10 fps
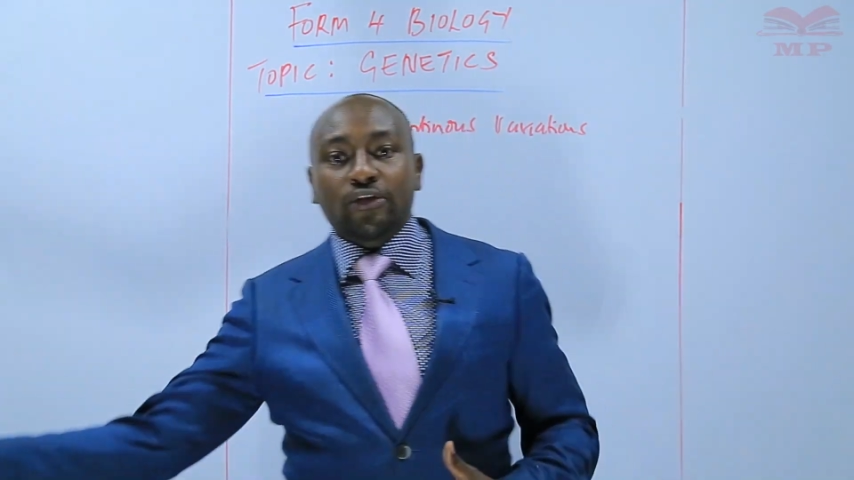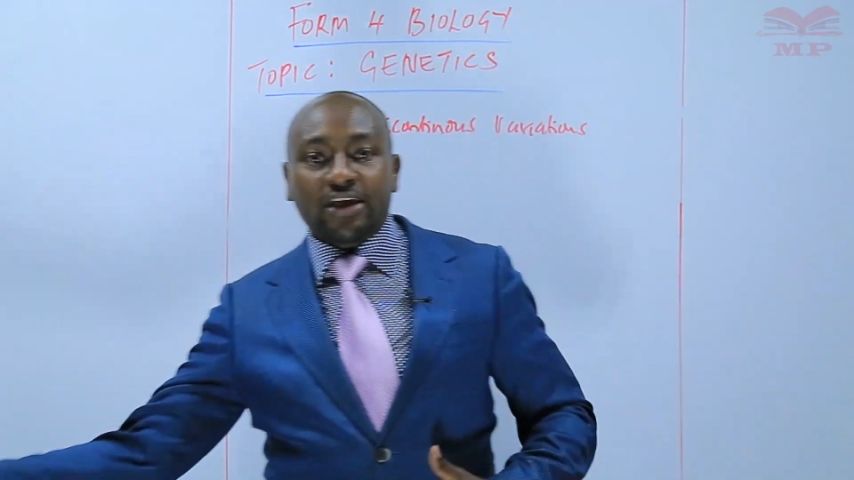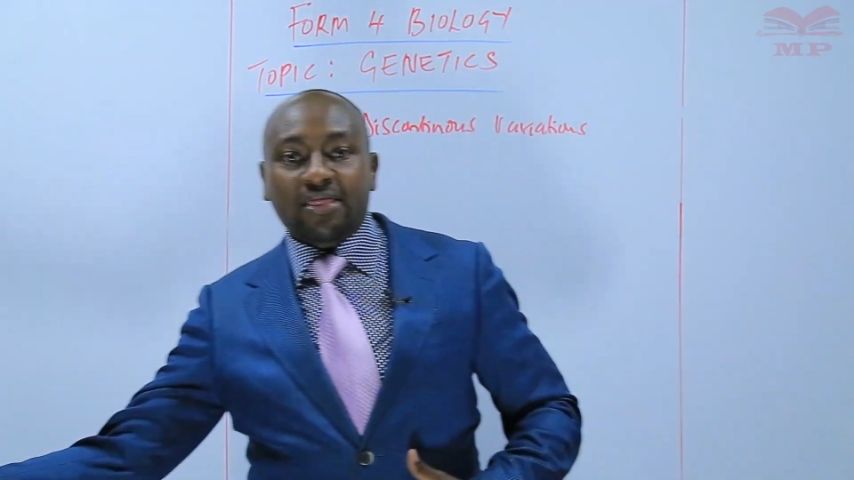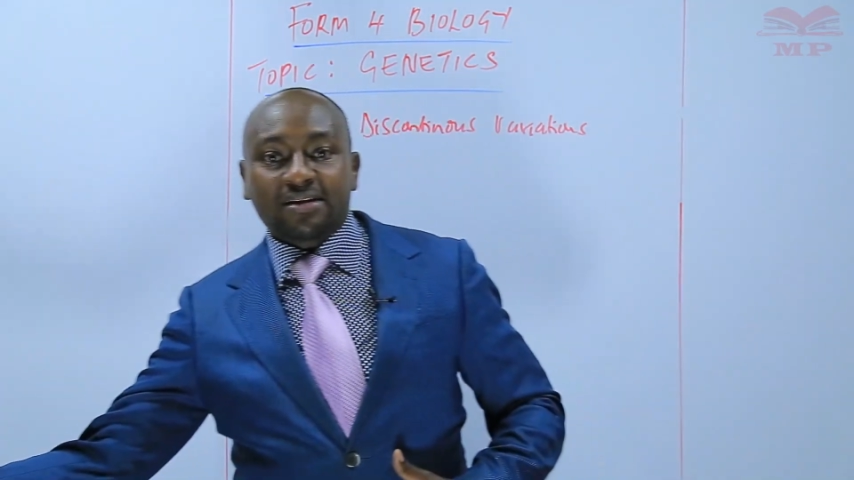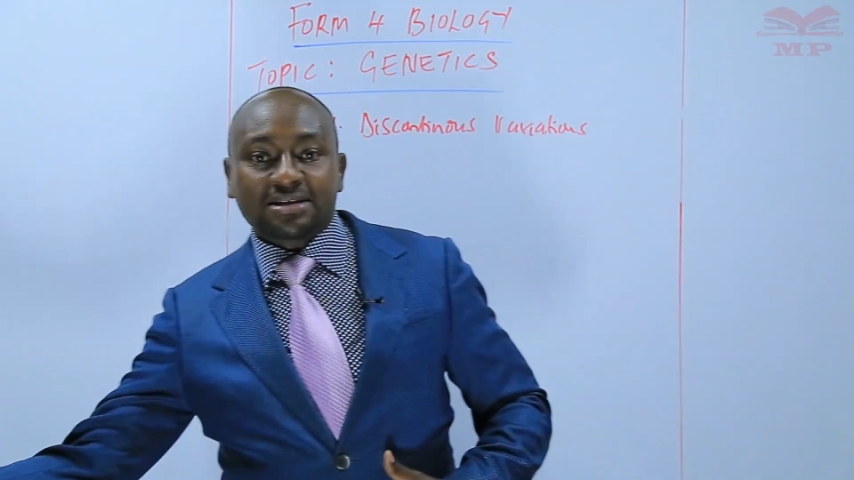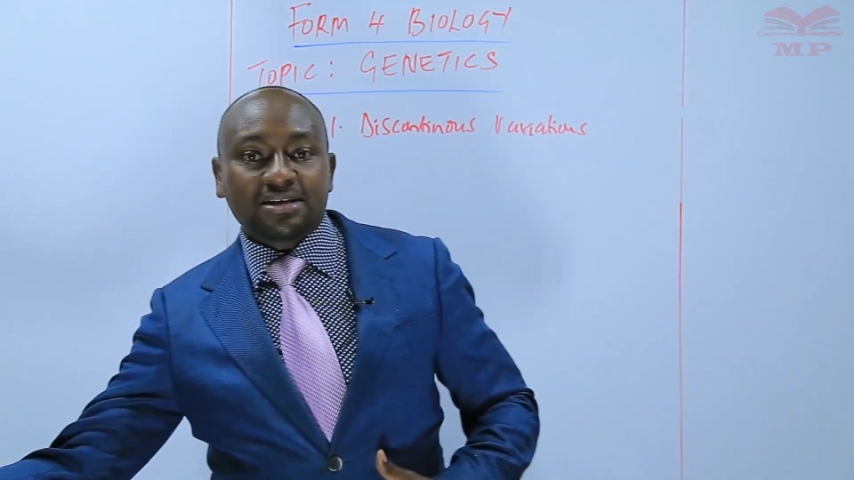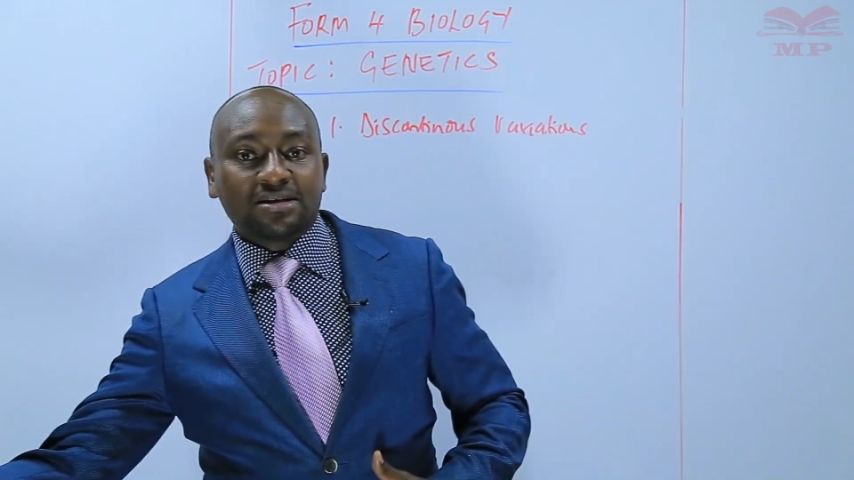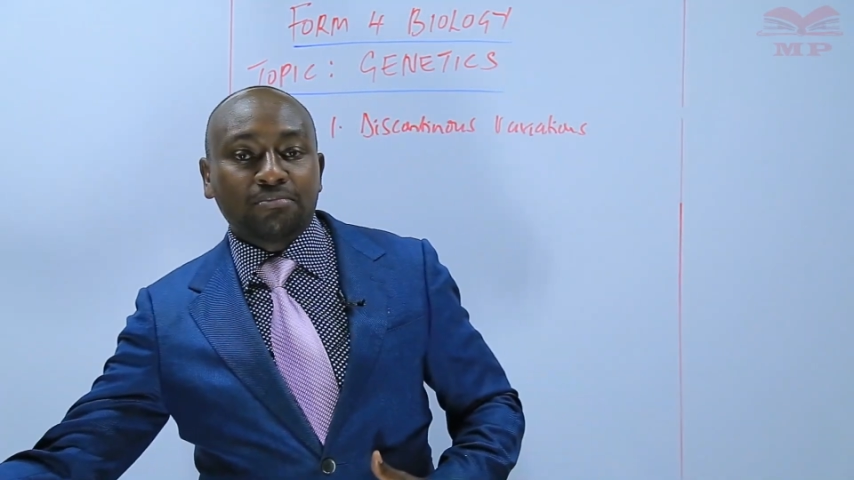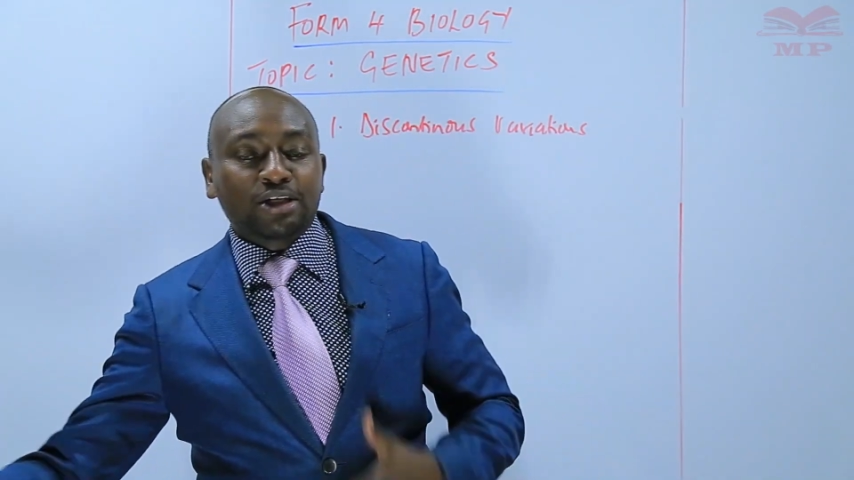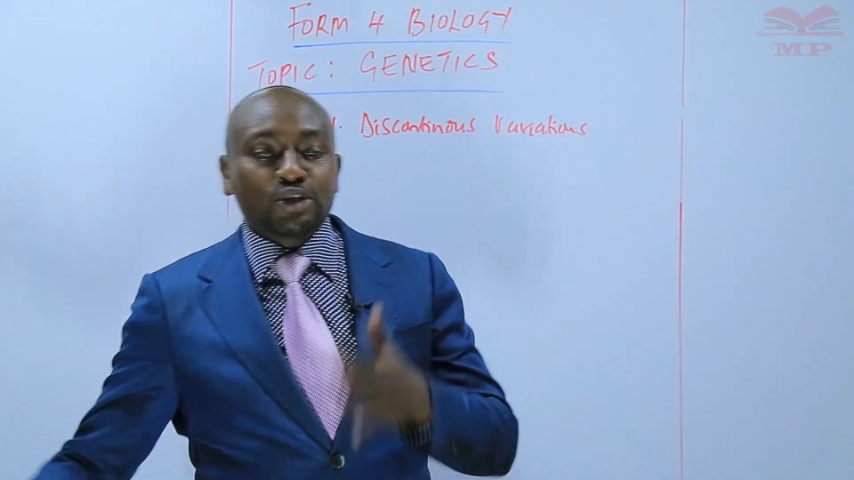on the other
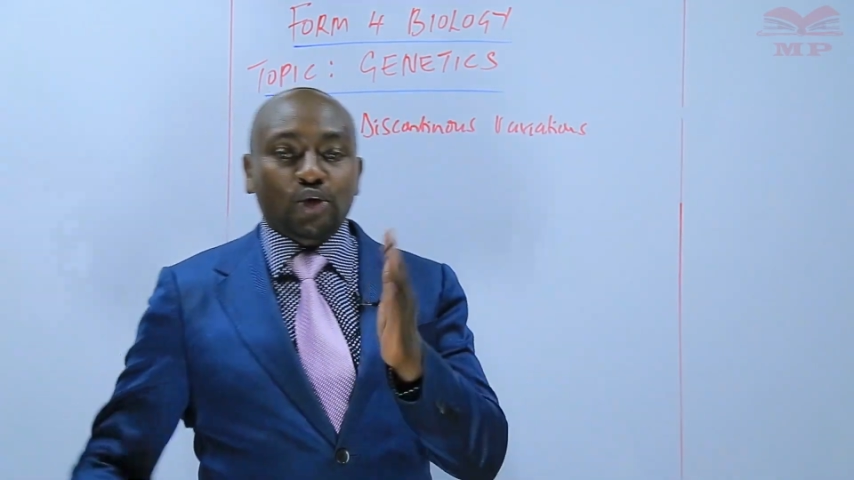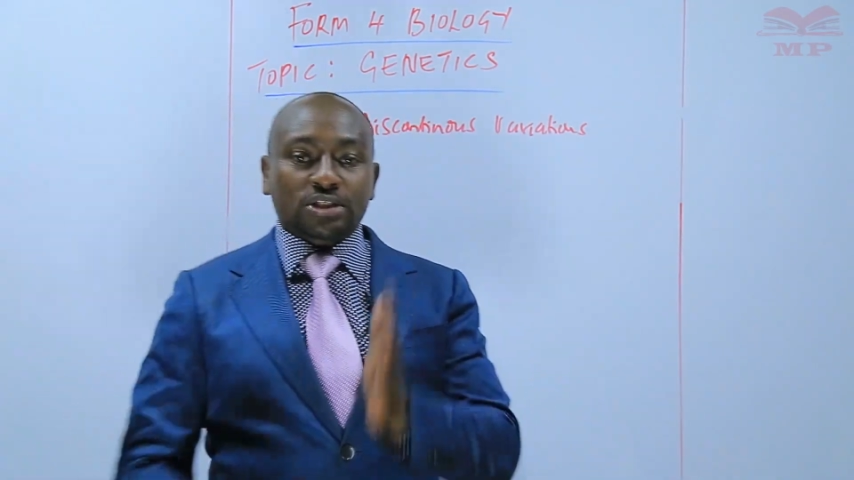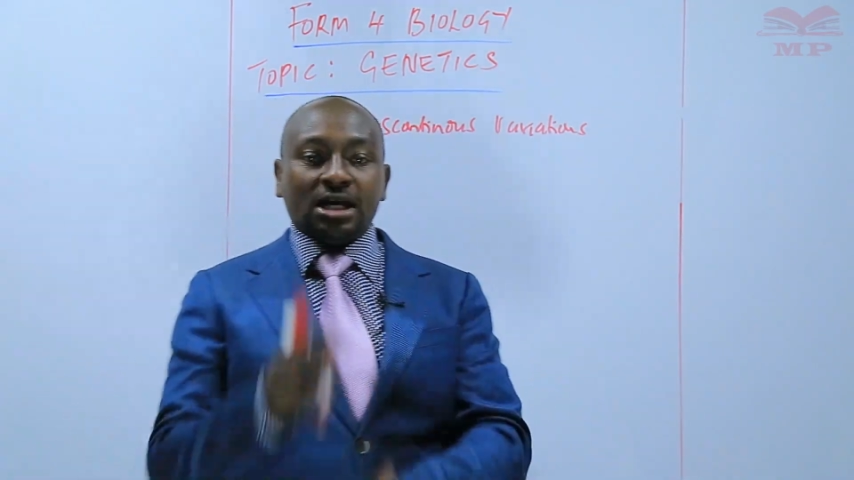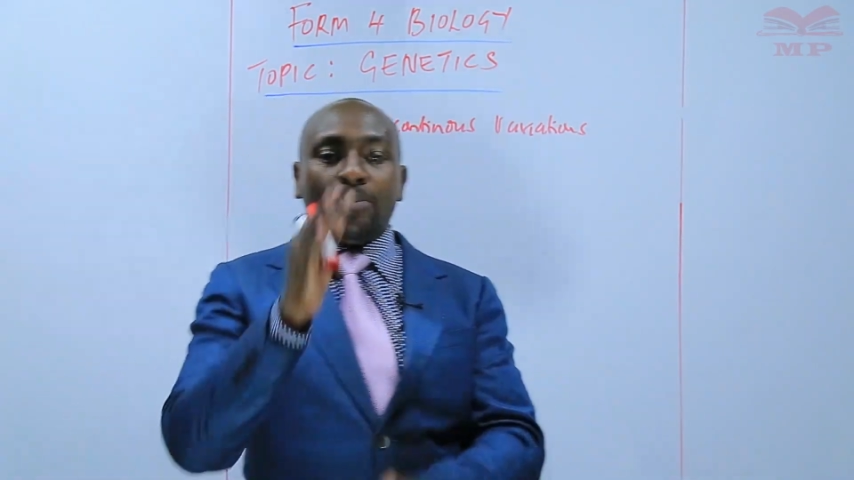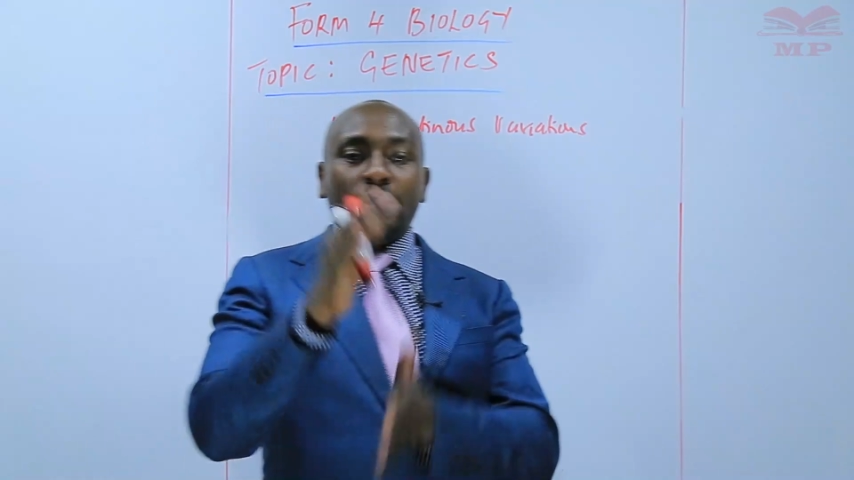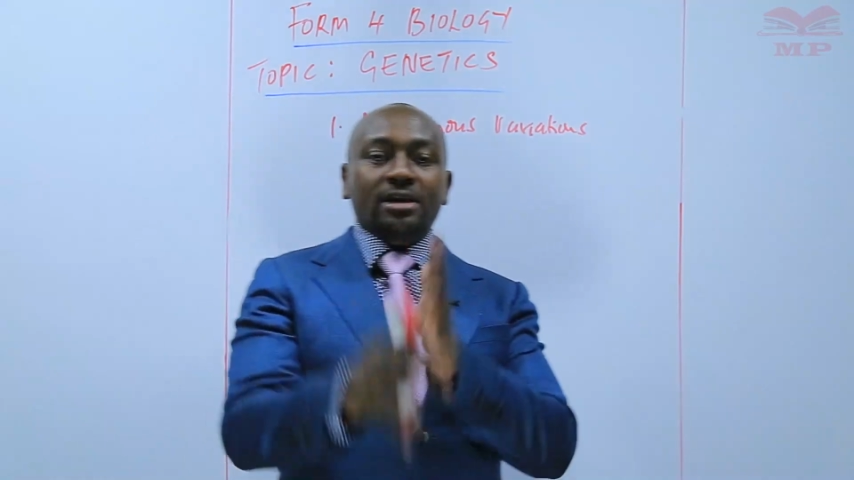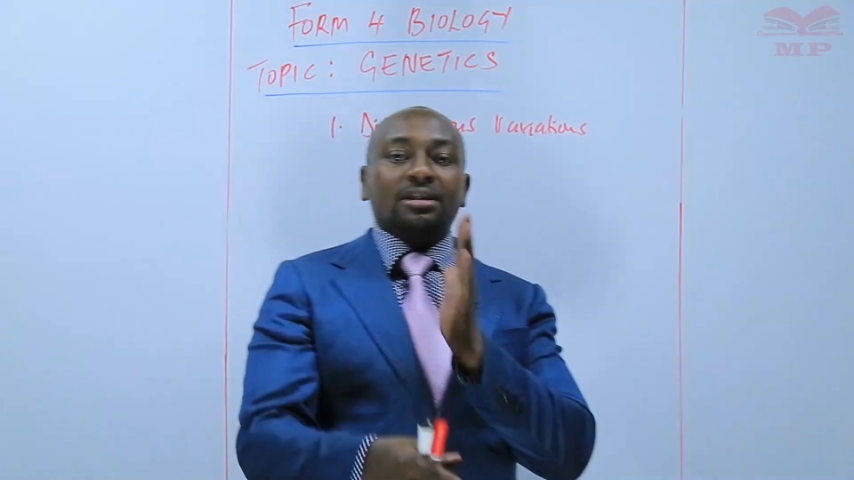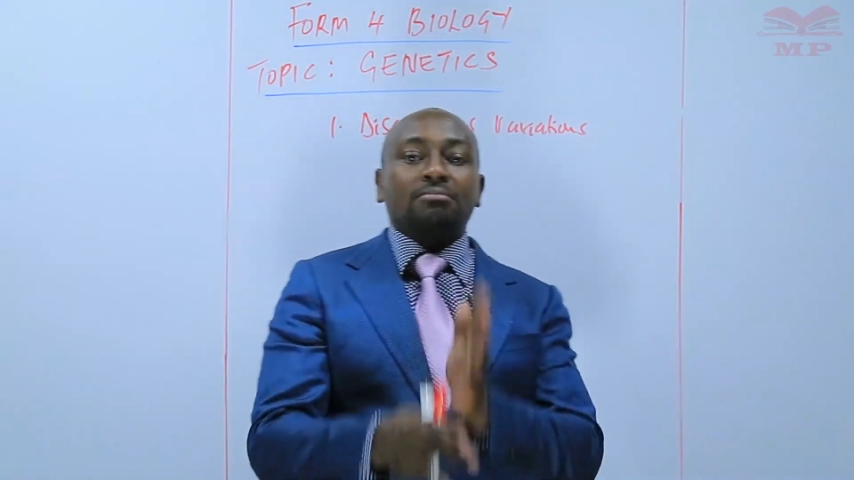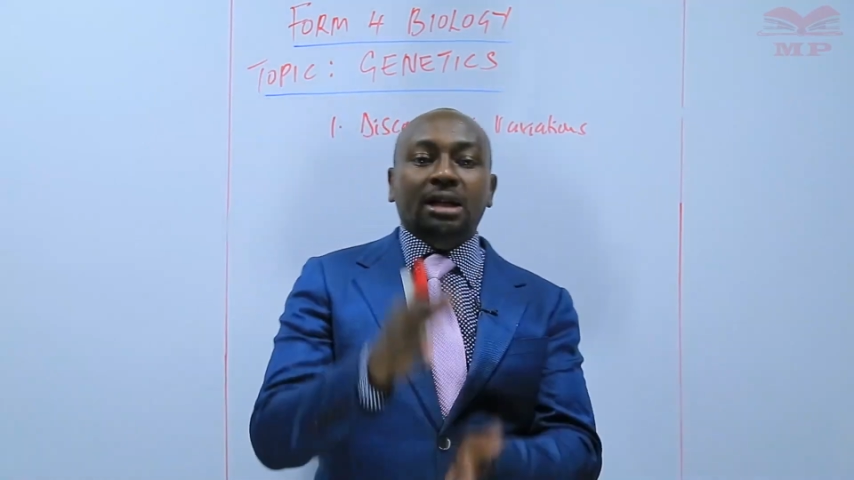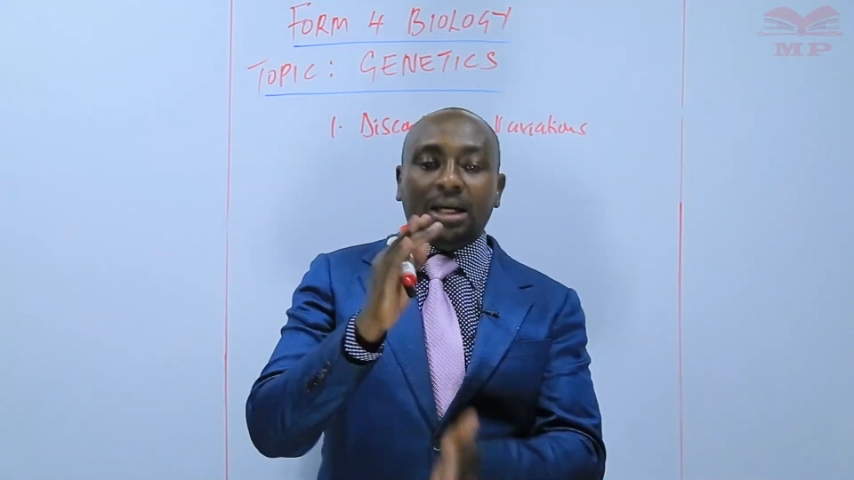side, but not somewhere
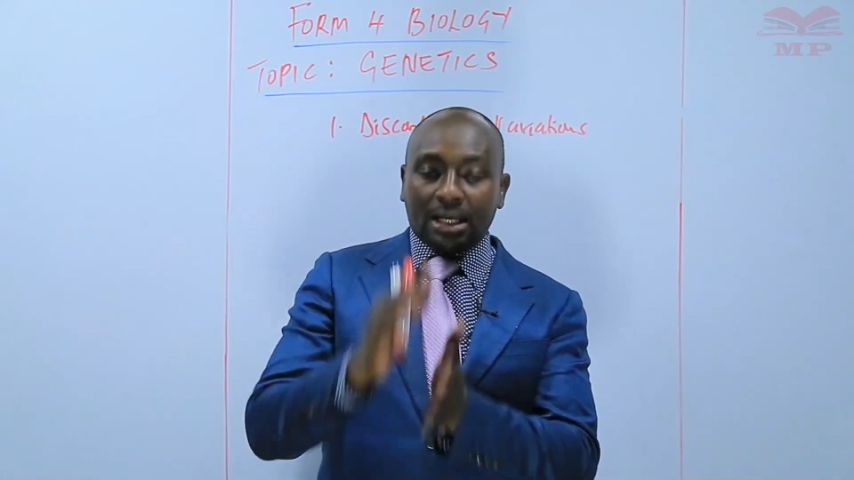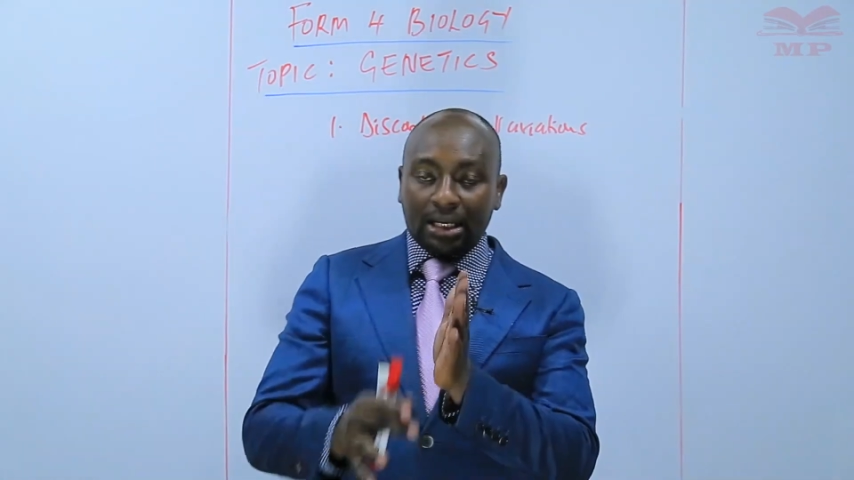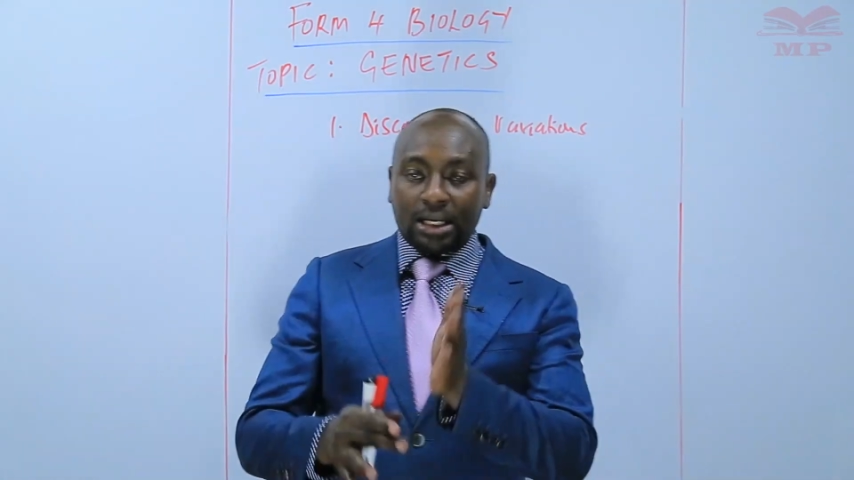in the middle.